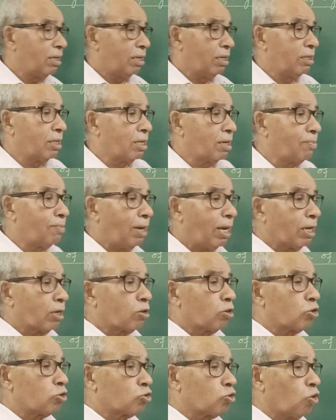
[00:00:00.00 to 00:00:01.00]
under
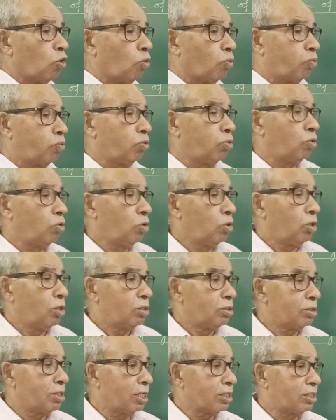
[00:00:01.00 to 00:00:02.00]
microscope,
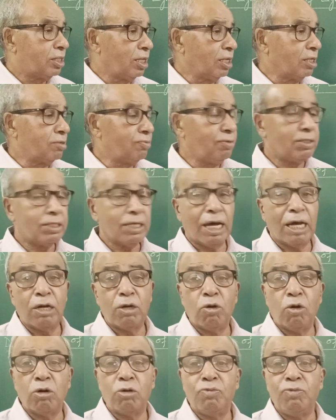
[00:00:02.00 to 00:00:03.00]
the things which are
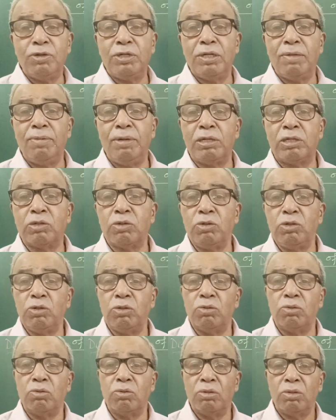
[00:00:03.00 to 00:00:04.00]
not visible to
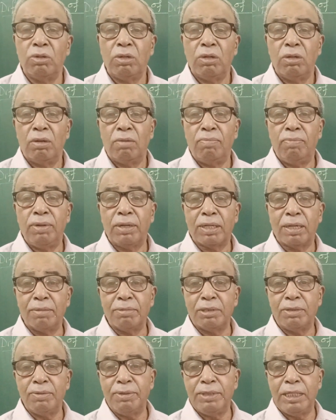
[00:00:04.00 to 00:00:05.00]
you
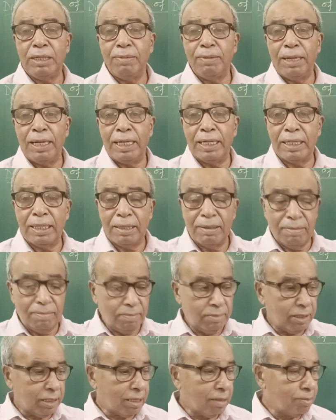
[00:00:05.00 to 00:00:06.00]
becomes visible
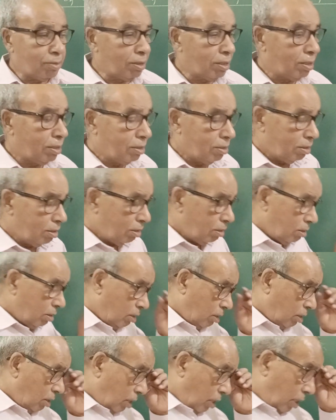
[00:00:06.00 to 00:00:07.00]
and become
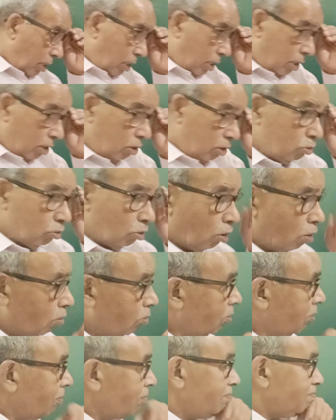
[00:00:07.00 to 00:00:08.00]

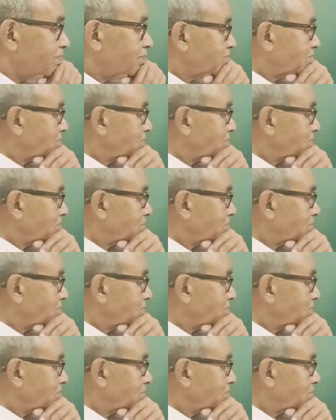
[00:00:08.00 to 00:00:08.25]
dissolved.